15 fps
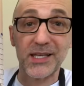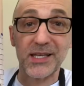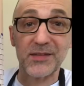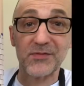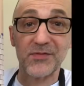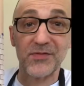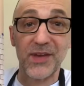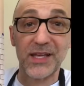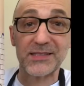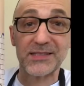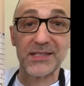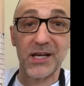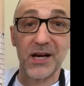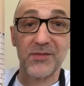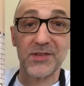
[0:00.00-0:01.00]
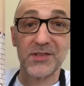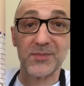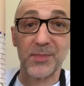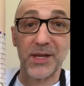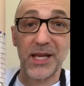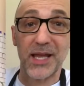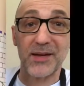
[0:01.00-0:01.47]
fancy ovens
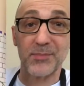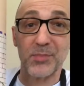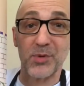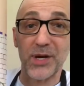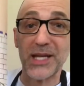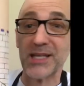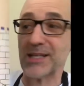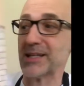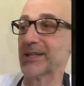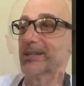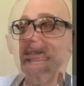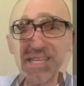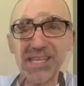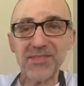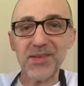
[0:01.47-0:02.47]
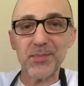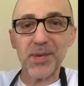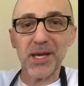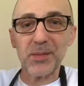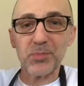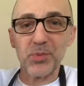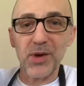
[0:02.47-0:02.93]
made out of brick. They can even
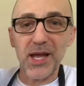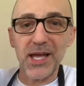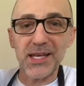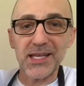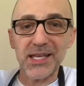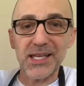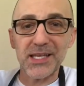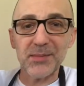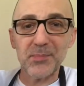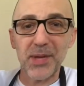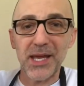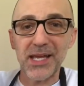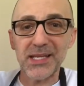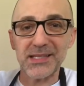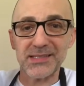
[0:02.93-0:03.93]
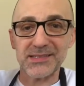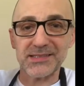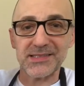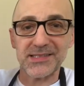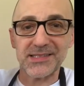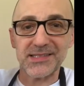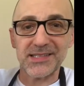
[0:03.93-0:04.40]
make bread in
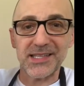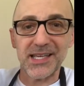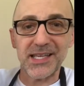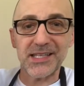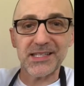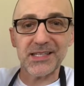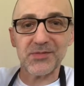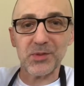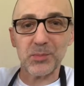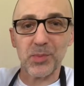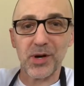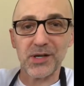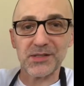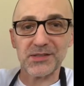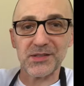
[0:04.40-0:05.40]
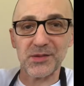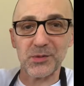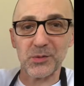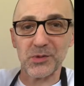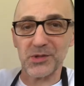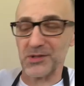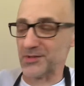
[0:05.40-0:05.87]
pans in different parts of the
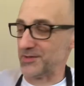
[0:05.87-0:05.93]
world.